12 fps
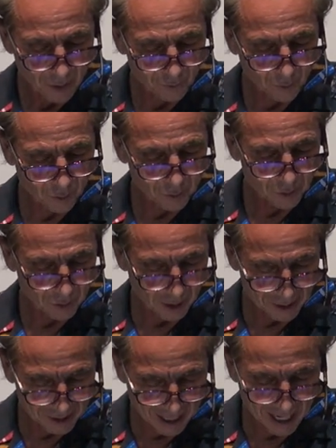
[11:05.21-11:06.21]
for a
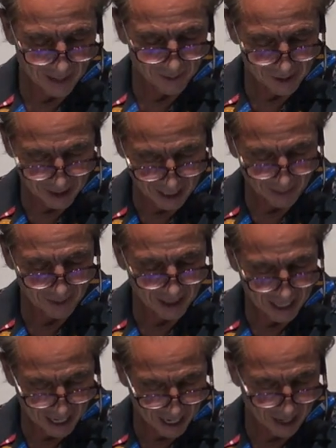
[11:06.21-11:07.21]
time and time and a
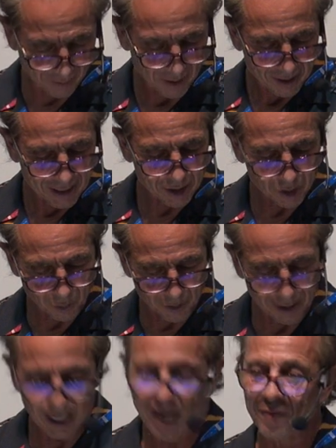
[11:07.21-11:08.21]
half. That's
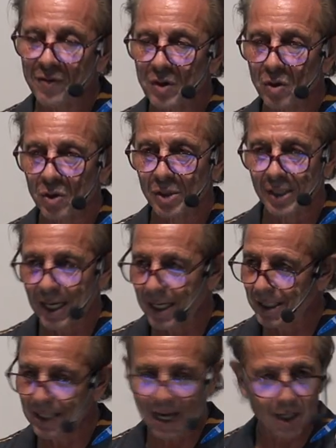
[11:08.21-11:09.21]
3.5 years. That
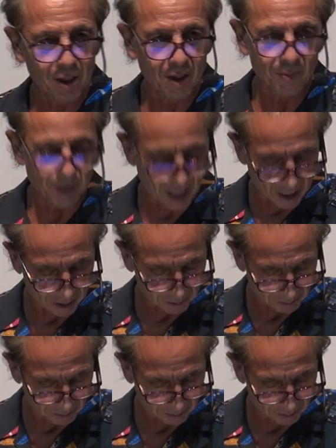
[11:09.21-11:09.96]
has not come yet.